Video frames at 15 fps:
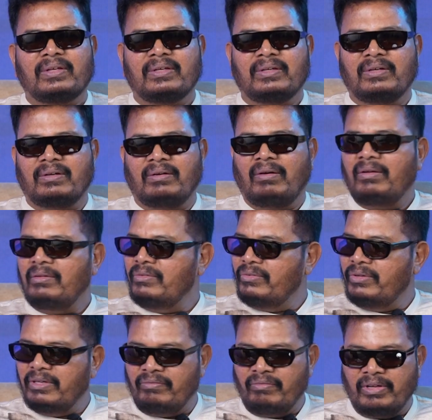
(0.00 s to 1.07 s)
All you
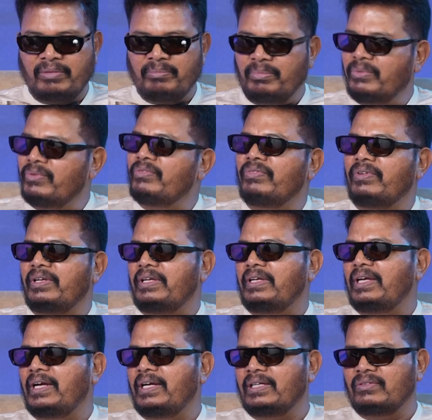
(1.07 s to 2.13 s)
did very beautifully,
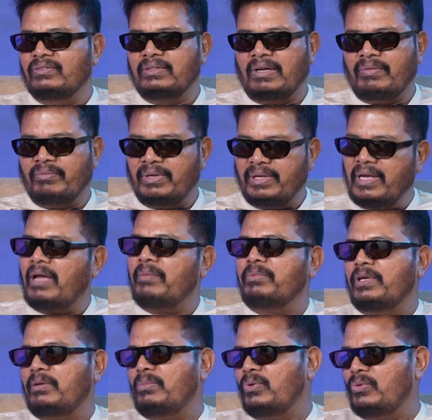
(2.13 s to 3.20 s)
and no, I'm very happy
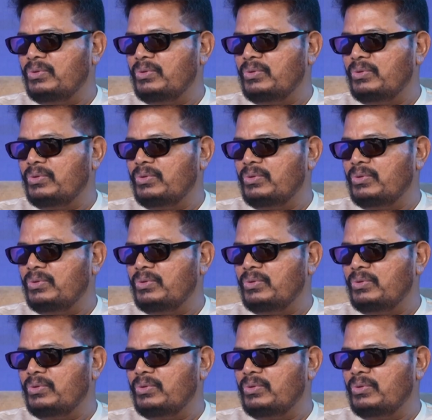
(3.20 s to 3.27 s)
about